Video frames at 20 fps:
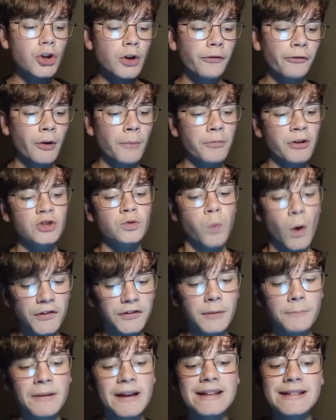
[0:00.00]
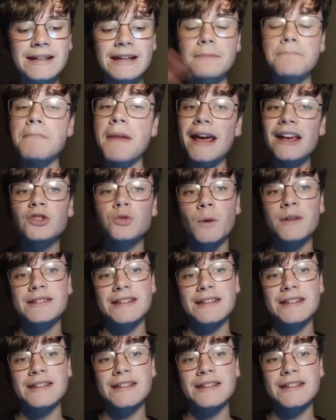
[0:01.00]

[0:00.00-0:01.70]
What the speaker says: A new footbridge was completed in May